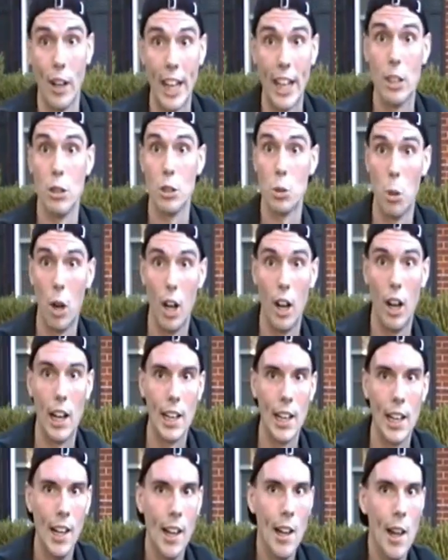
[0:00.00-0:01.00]
tornadoes
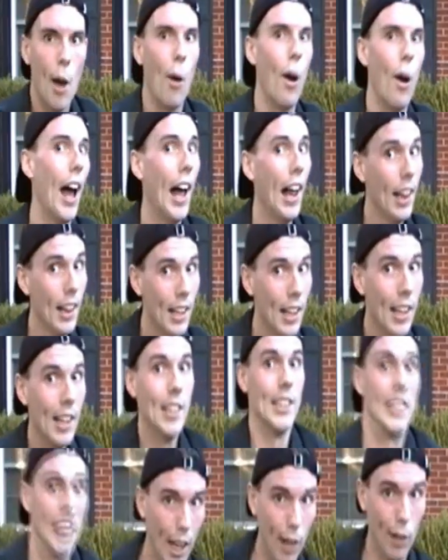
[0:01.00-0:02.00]
work?
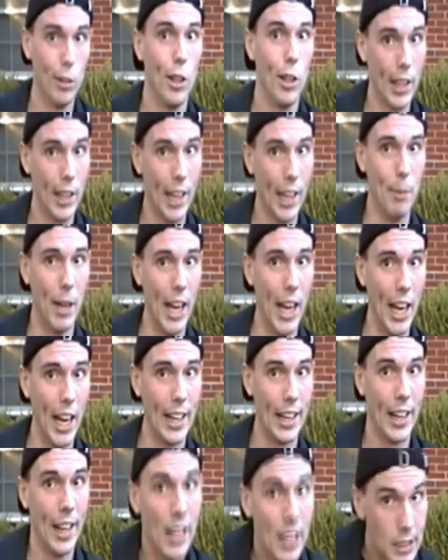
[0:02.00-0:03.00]
Well, don't look at
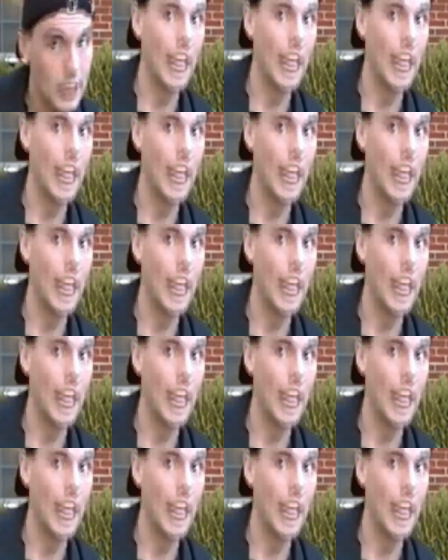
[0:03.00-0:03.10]
me.